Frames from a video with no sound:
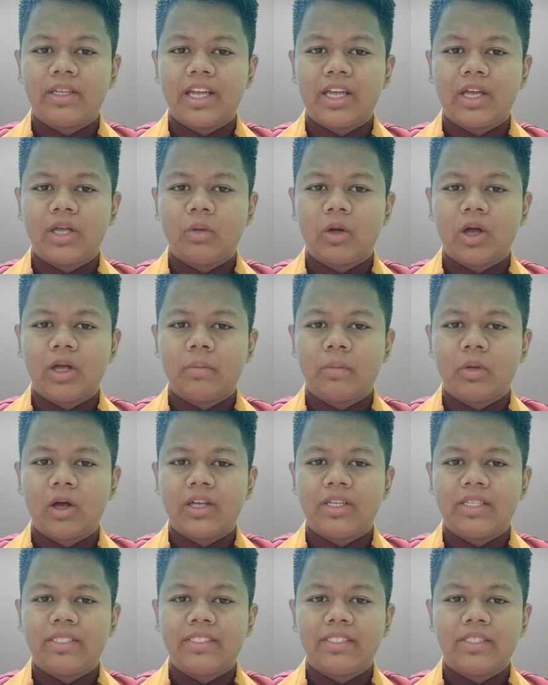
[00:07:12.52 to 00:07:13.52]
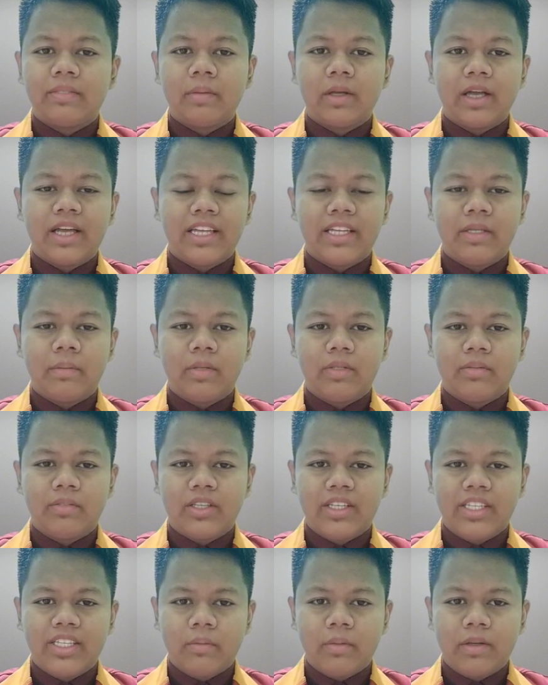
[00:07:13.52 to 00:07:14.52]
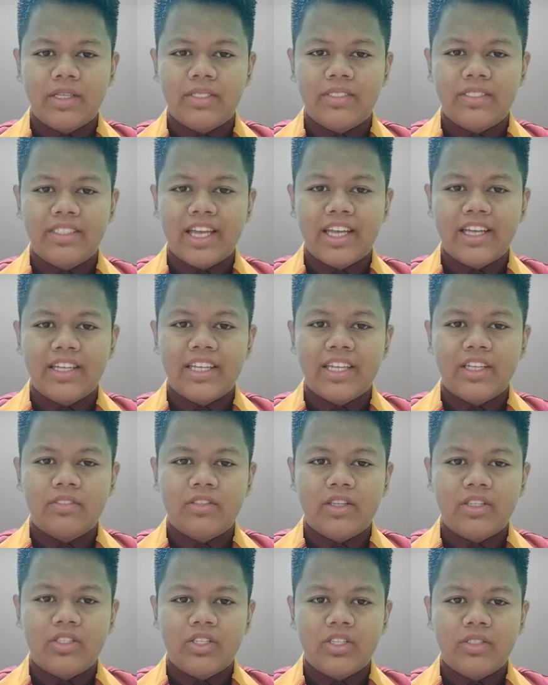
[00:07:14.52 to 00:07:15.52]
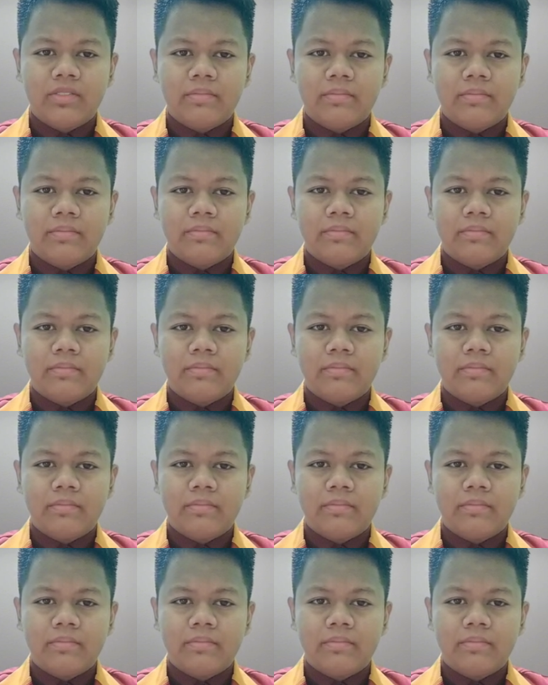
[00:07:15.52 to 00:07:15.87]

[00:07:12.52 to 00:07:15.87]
Ingrained practices may limit flexibility and innovation.